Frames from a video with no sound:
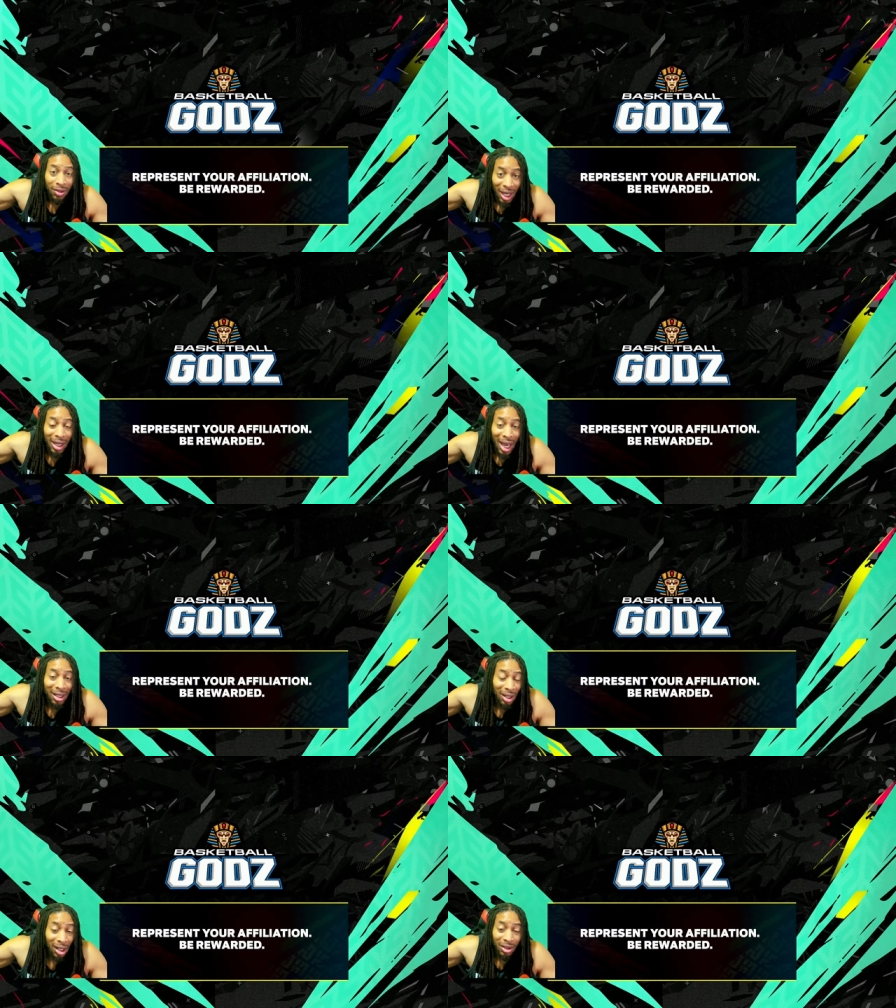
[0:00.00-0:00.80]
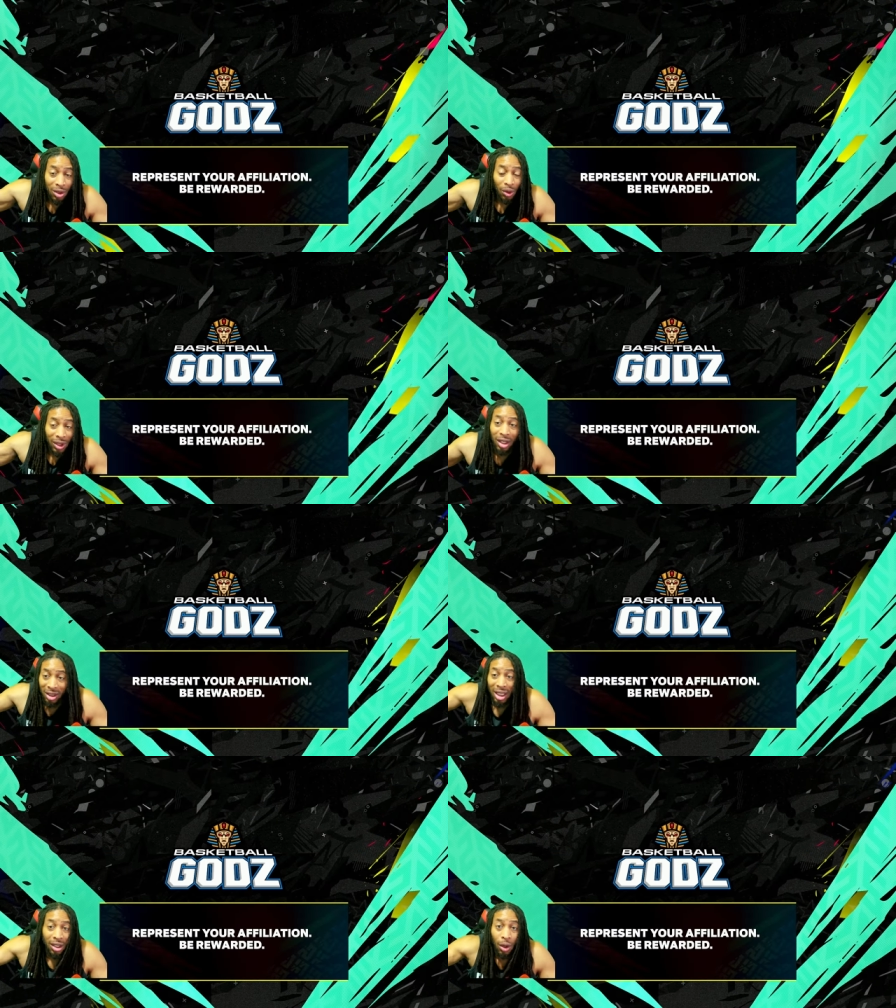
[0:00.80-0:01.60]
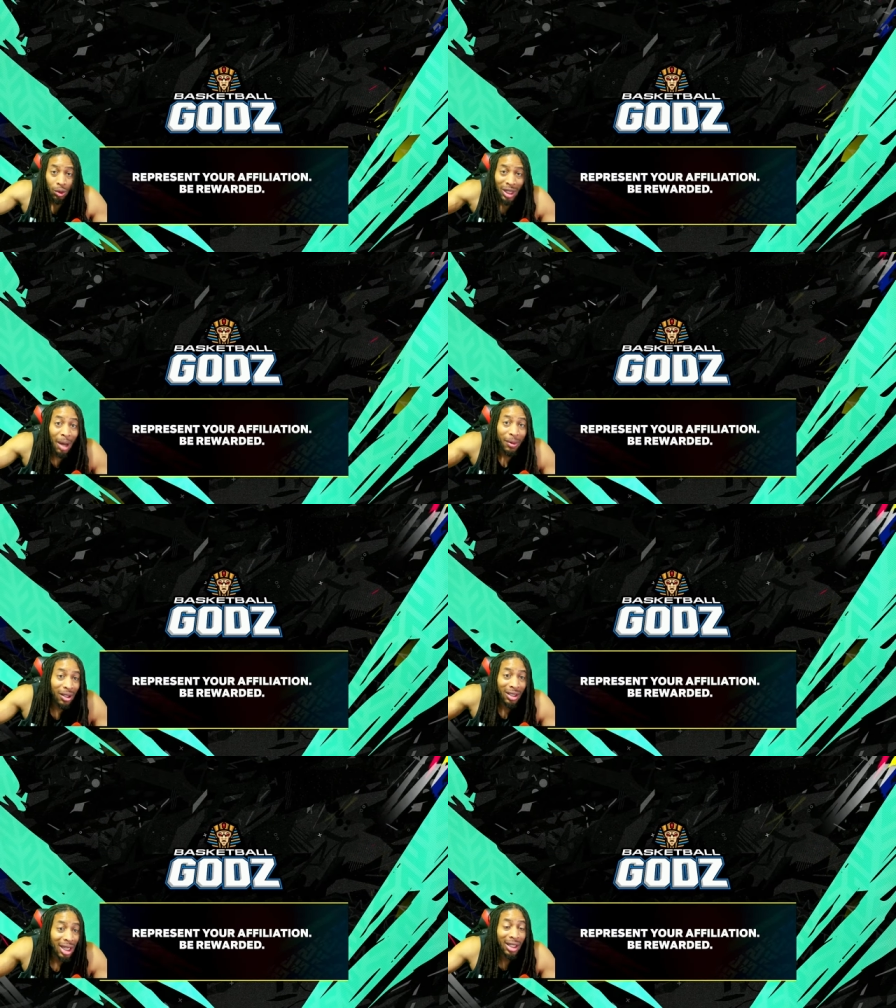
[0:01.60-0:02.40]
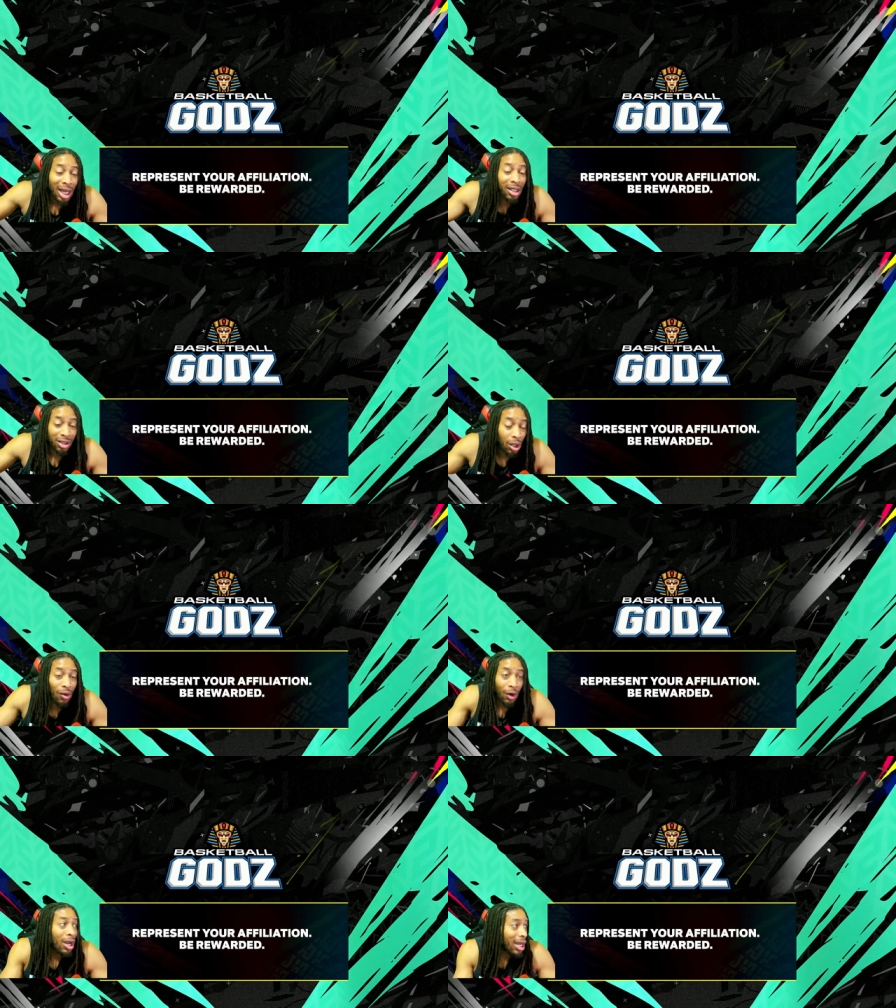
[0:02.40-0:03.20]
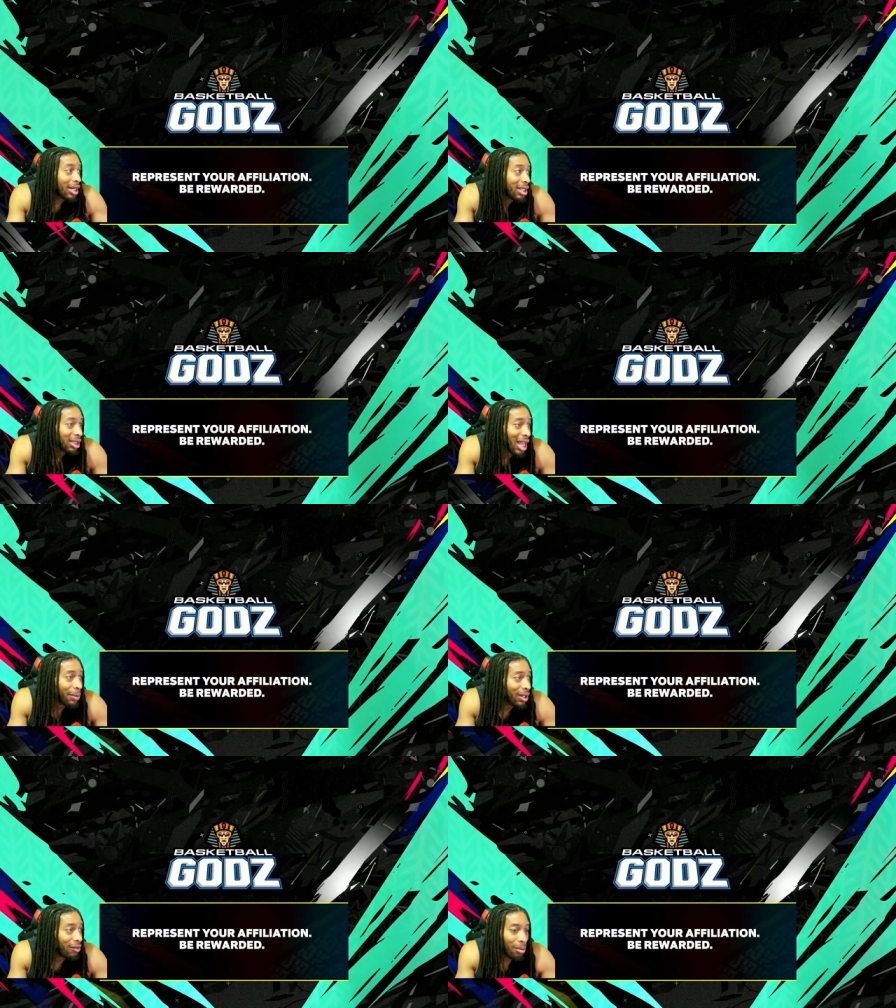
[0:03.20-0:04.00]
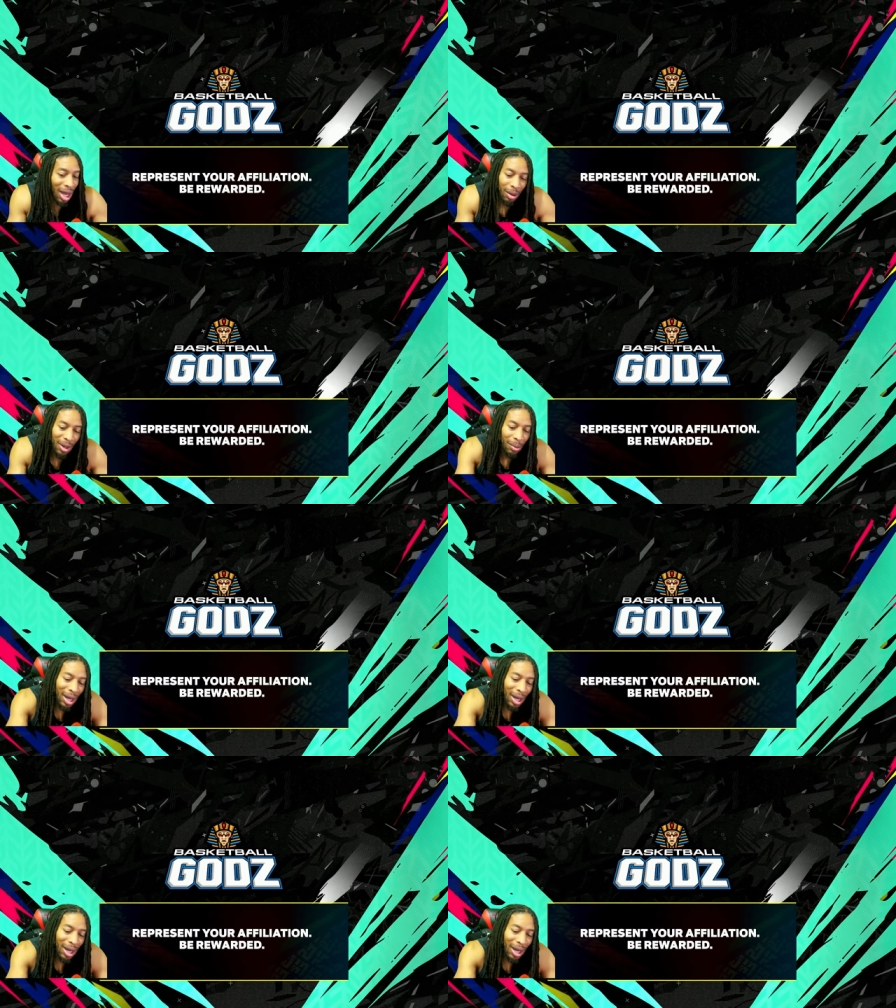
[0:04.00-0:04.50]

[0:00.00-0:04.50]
they got the uh, you know they're sitting on top of the dedicated server and they slapping everybody, man.